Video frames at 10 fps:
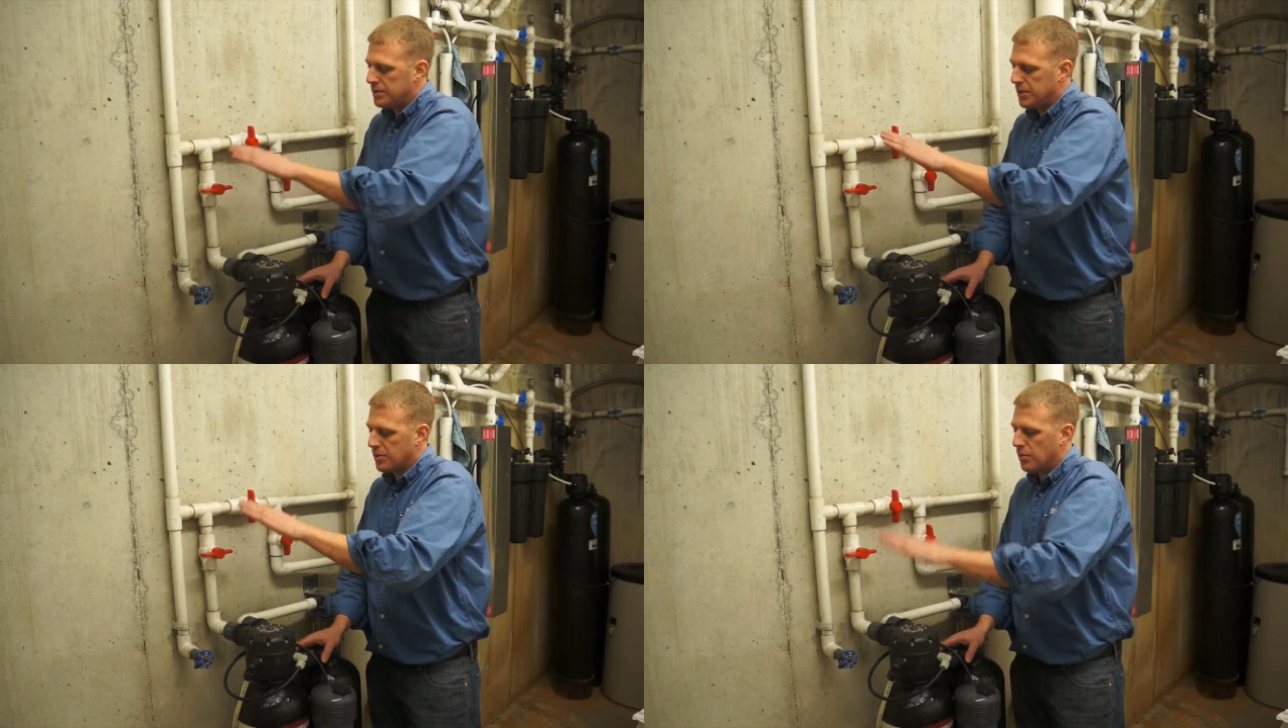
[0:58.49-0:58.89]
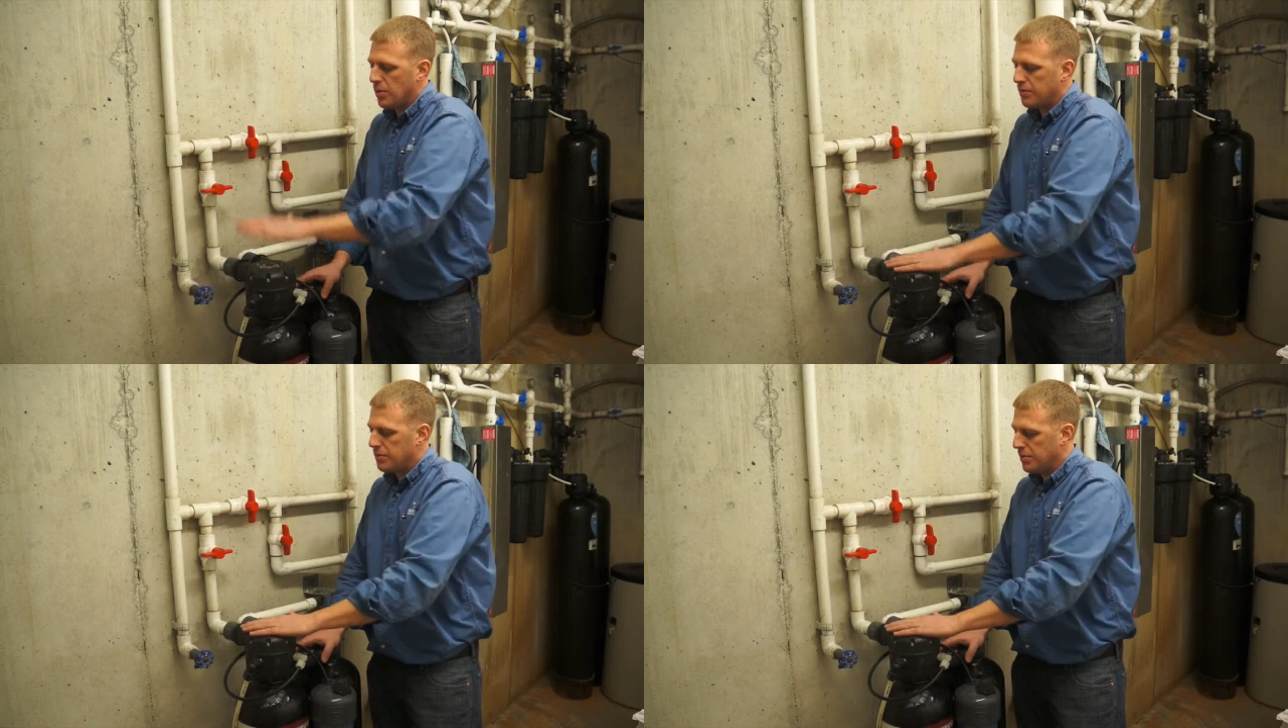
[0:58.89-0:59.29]
shut the
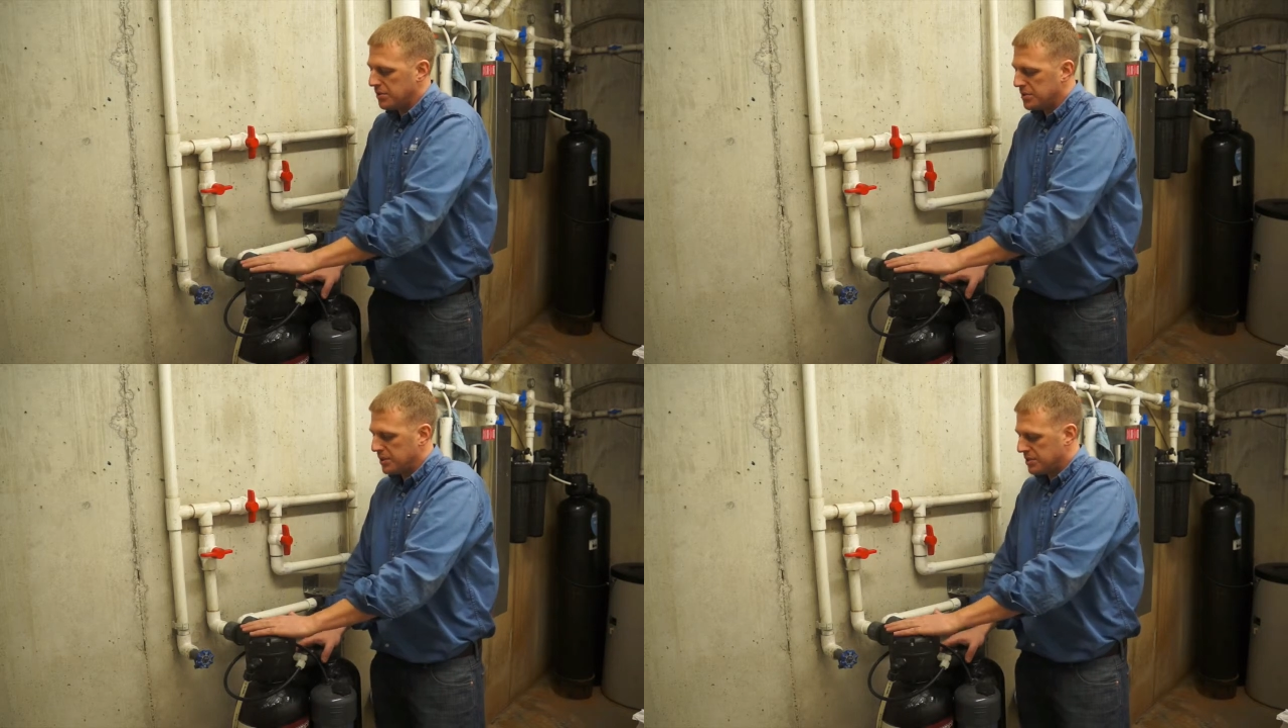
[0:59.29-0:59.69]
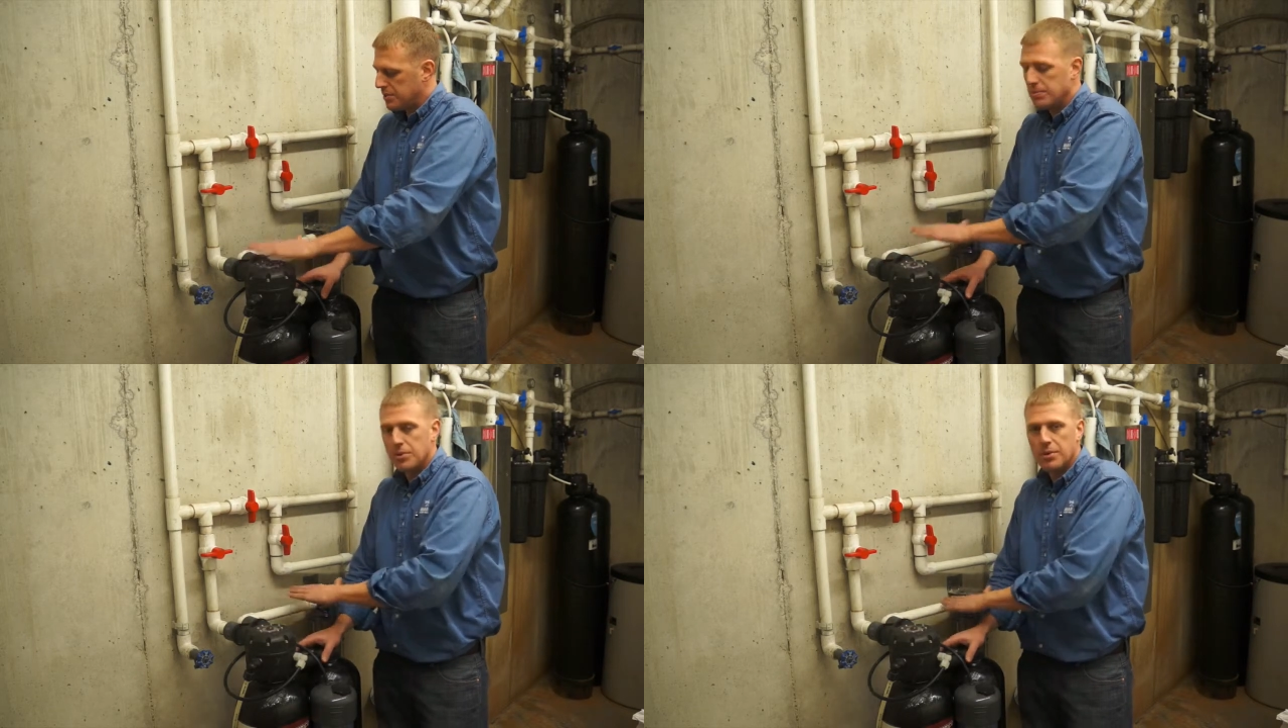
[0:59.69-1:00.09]
water to the
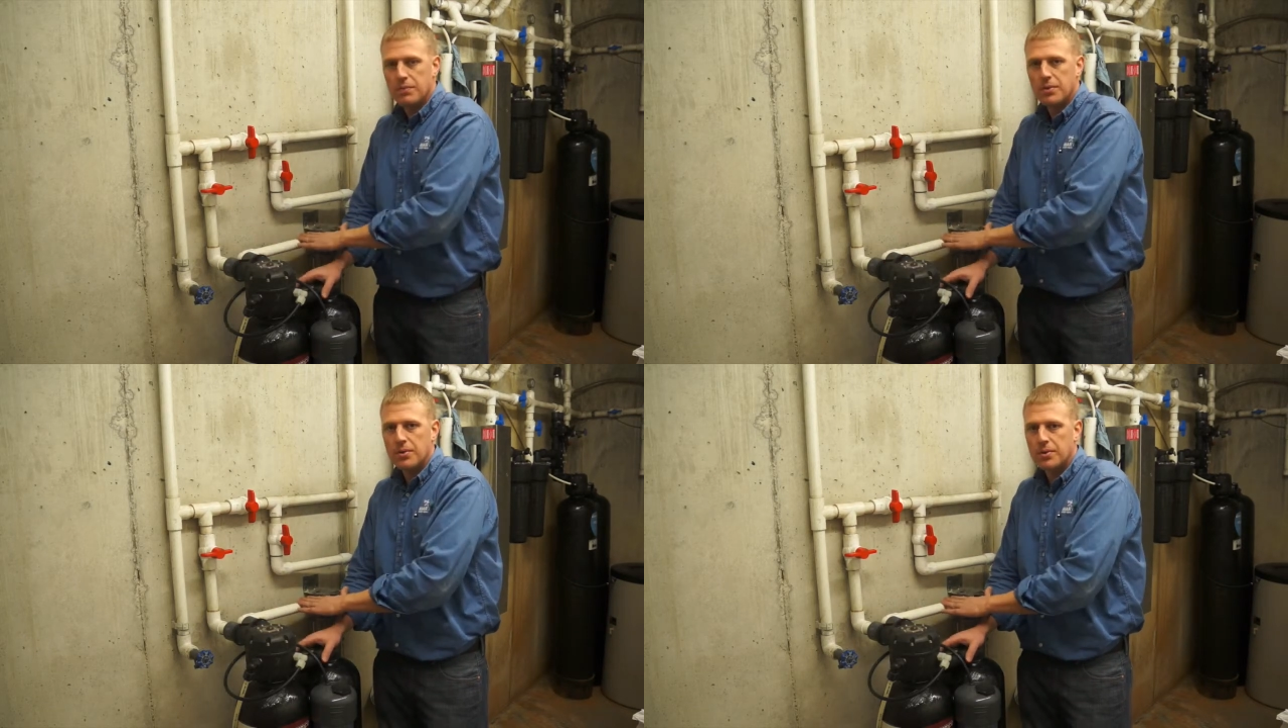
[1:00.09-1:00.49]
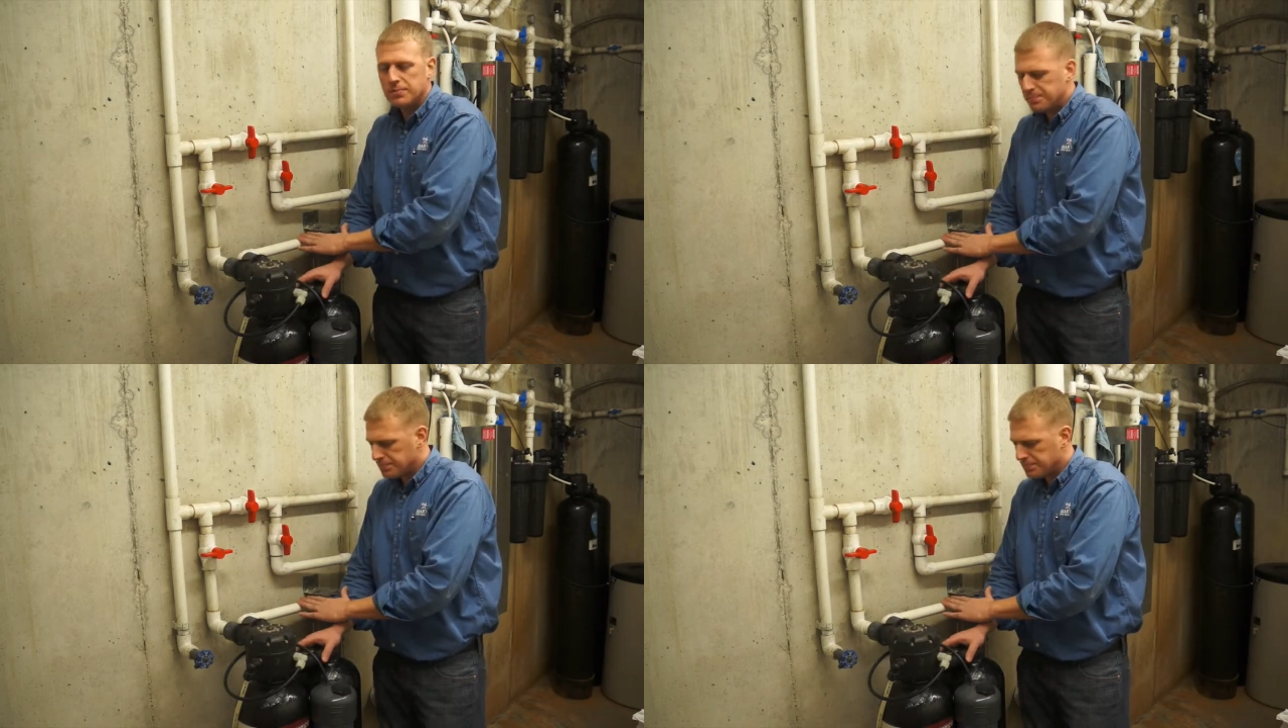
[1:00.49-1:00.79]
system, to the filter.